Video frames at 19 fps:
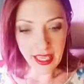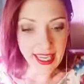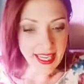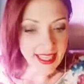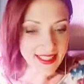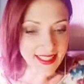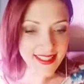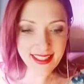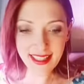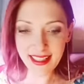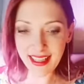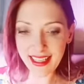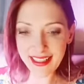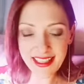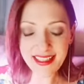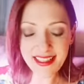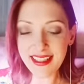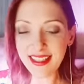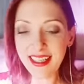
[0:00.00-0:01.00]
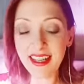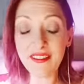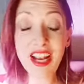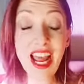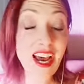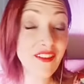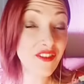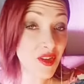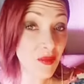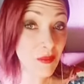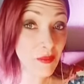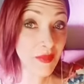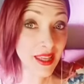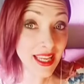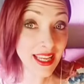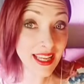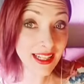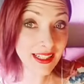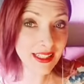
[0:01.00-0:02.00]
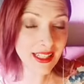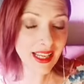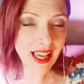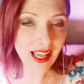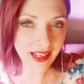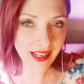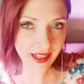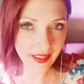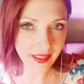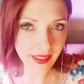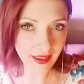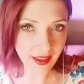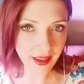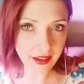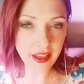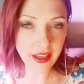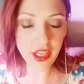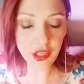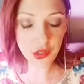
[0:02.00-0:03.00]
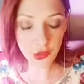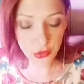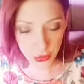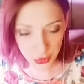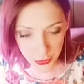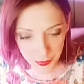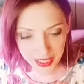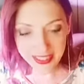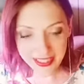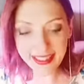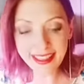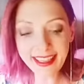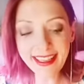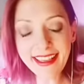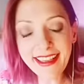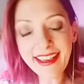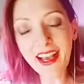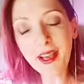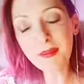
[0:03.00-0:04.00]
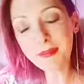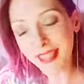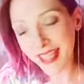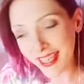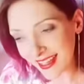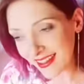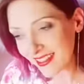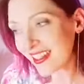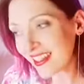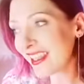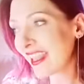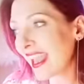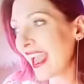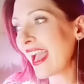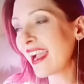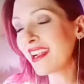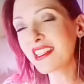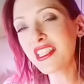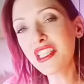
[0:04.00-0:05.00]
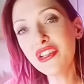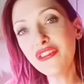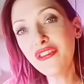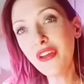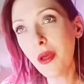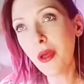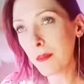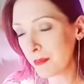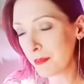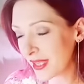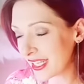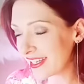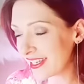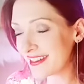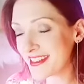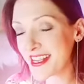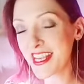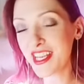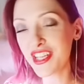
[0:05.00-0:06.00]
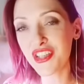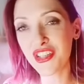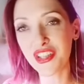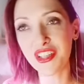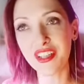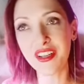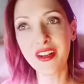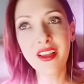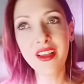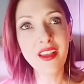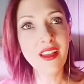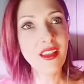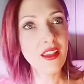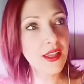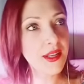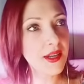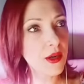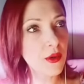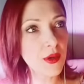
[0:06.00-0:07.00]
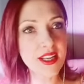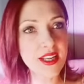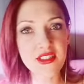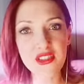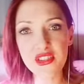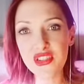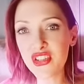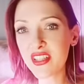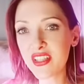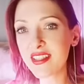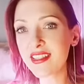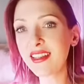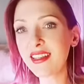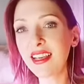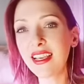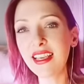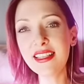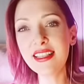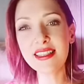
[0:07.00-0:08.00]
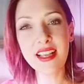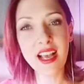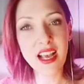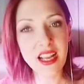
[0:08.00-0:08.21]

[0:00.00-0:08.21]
it's it doesn't even have to mean anything. It could be like I'm getting like active meditation. You know, it's just nice